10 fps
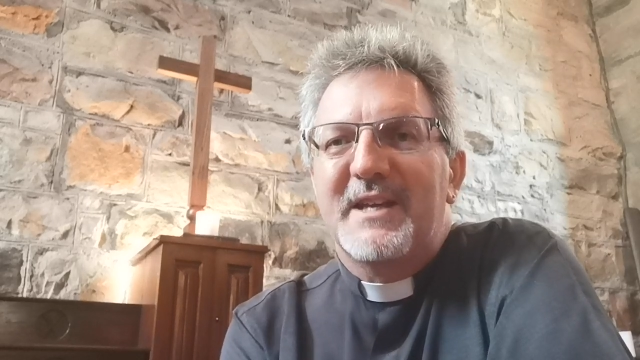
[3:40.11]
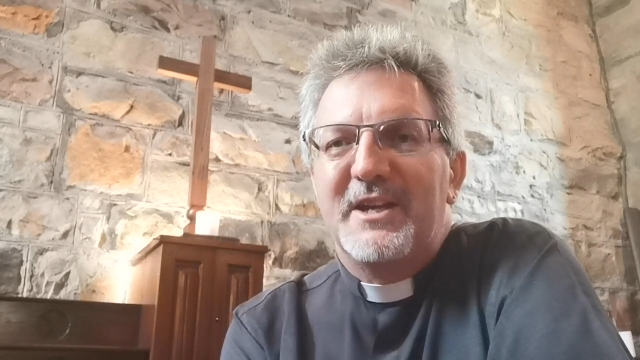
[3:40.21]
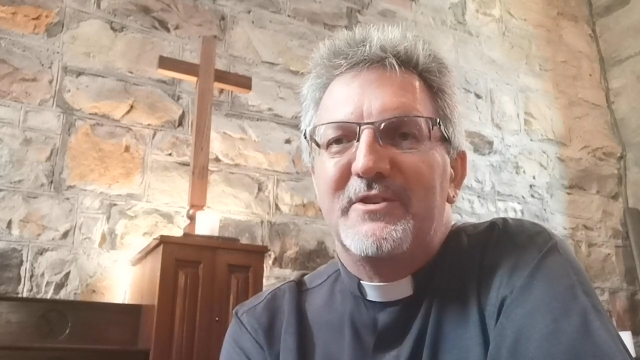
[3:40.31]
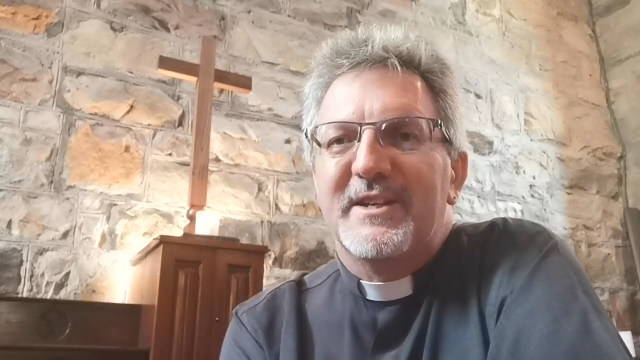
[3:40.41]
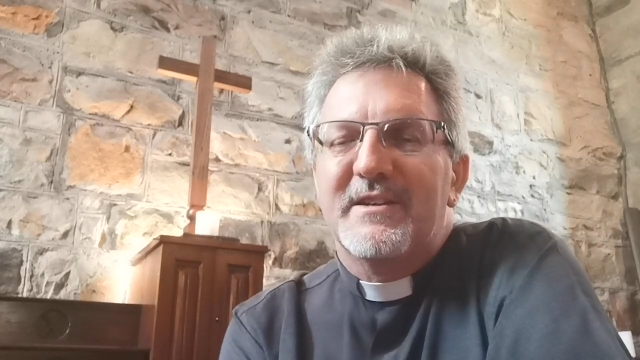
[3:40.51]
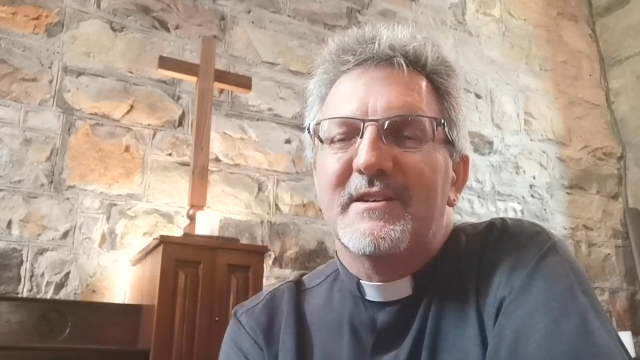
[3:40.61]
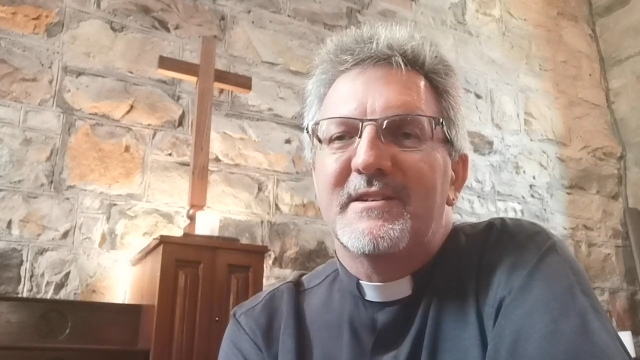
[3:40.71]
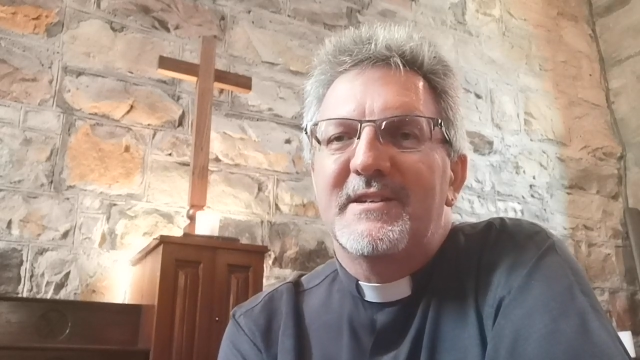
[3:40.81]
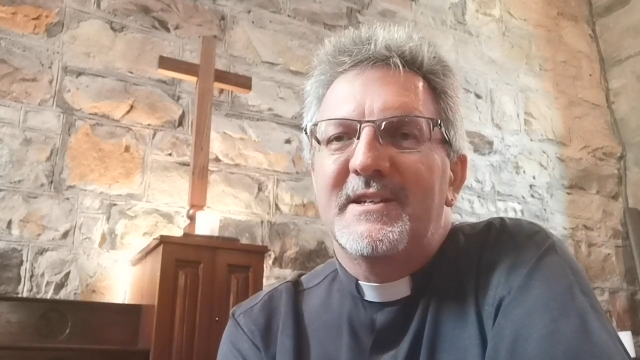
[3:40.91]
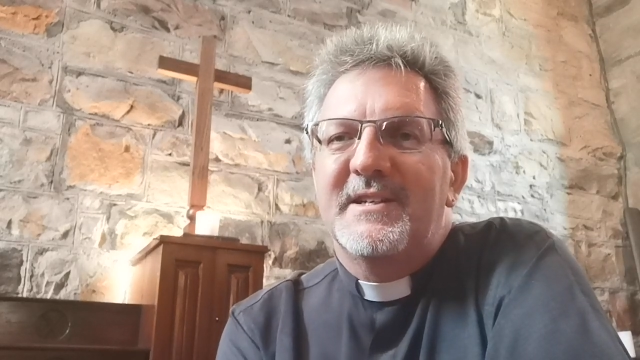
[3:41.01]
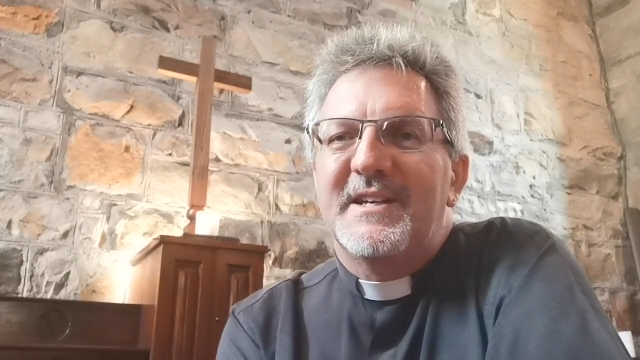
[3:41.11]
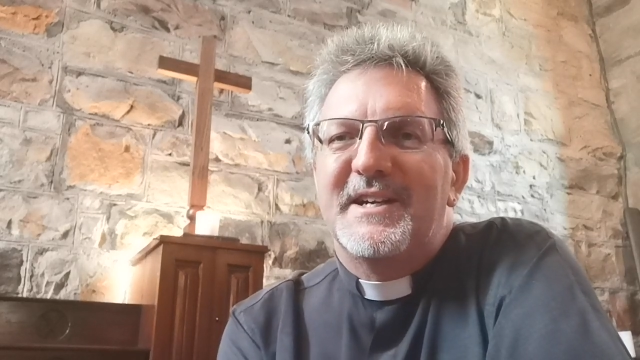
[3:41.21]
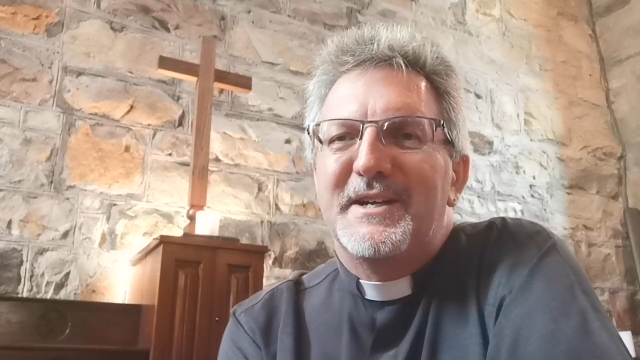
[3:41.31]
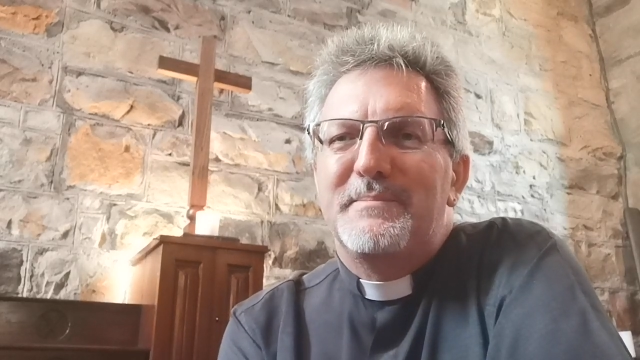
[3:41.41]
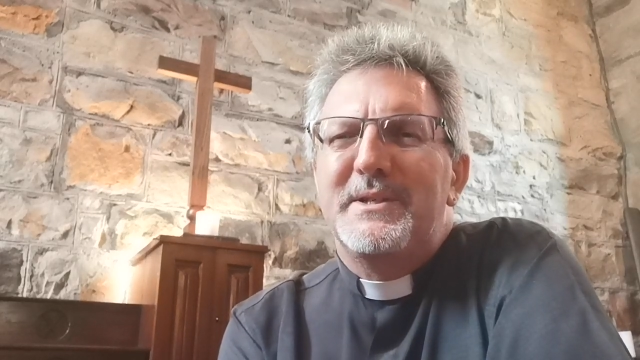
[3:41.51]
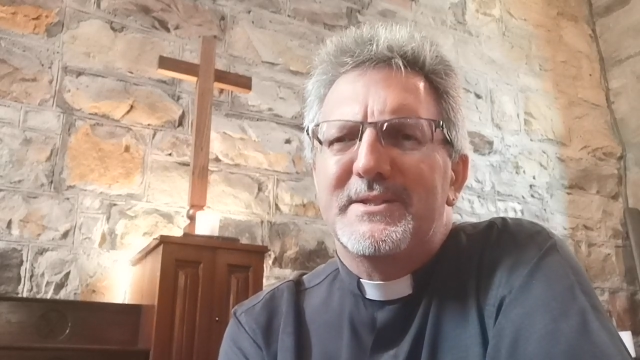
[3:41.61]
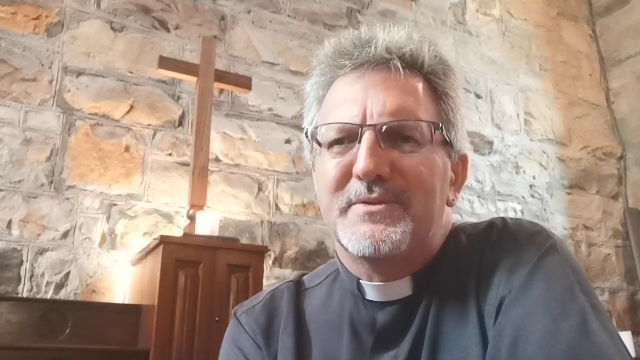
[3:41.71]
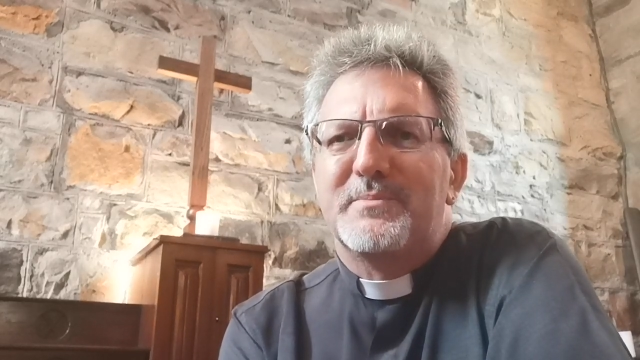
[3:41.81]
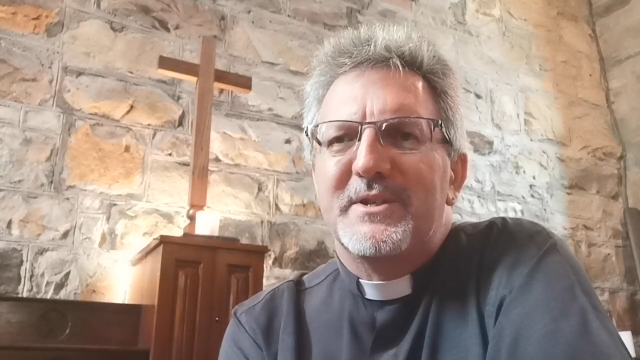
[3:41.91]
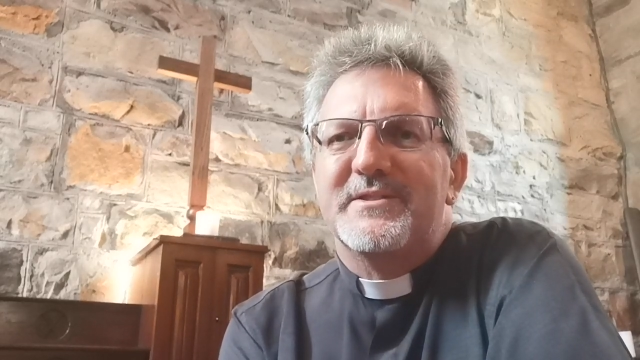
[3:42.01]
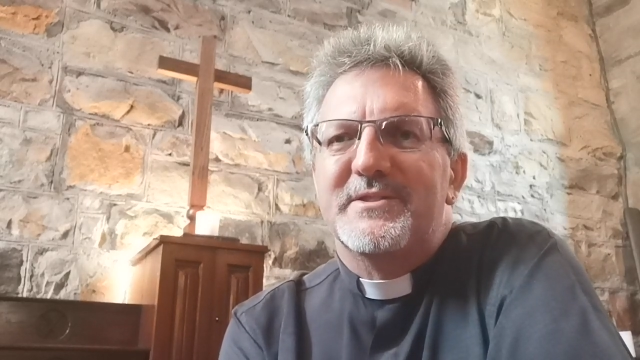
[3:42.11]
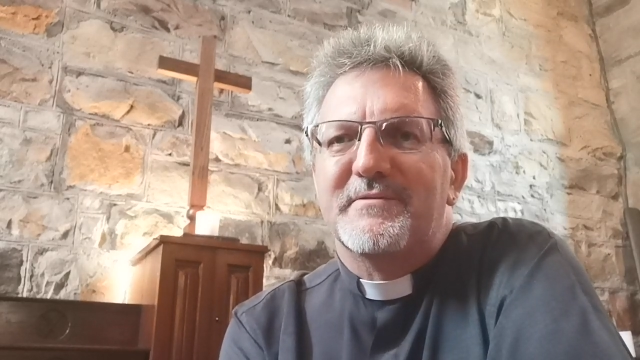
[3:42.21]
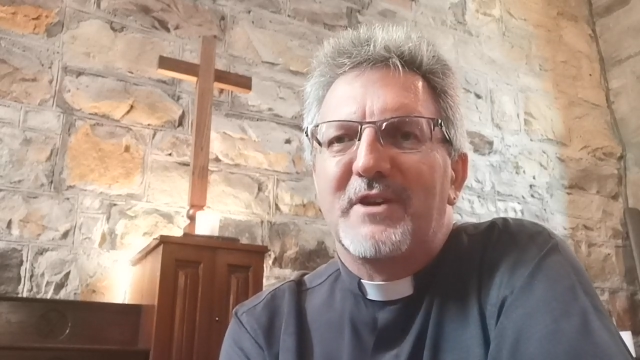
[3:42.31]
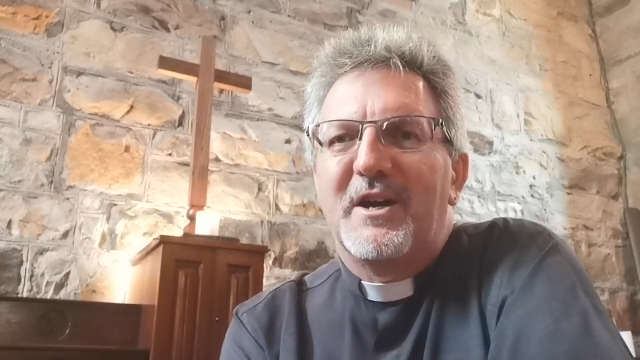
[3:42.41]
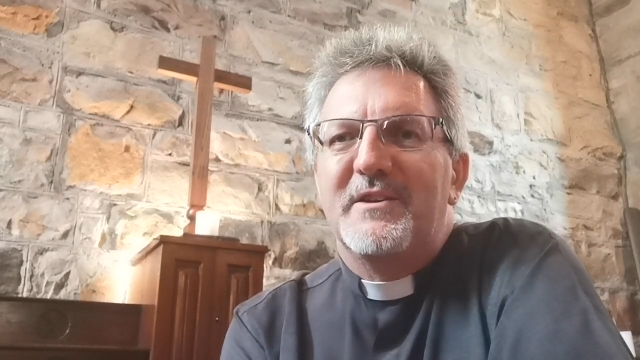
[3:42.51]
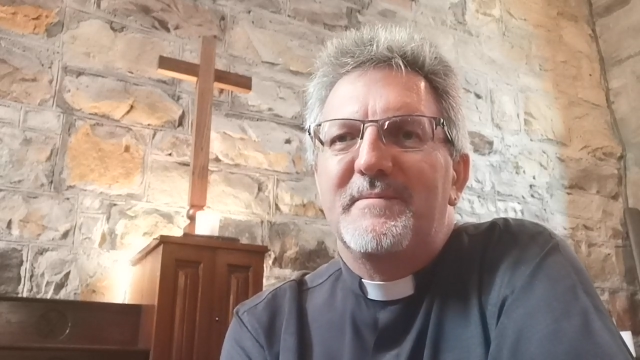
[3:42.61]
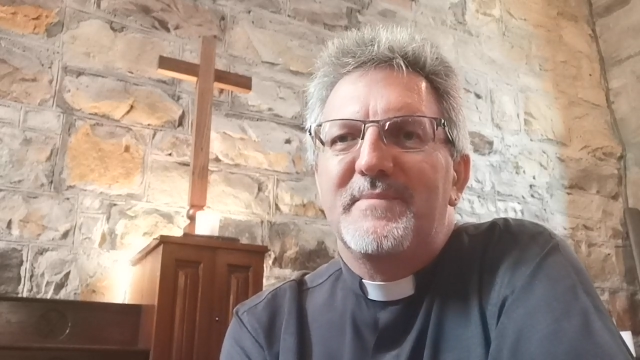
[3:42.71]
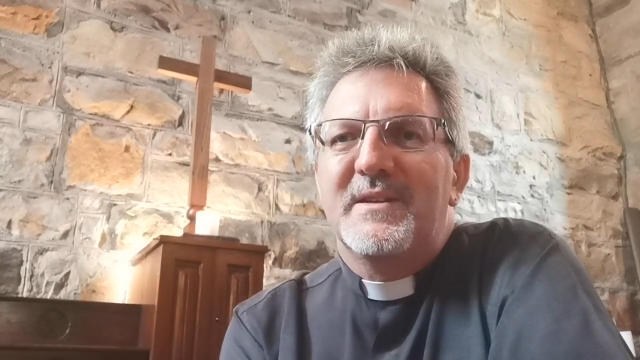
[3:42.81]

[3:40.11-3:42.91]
caring, peaceful presence of God,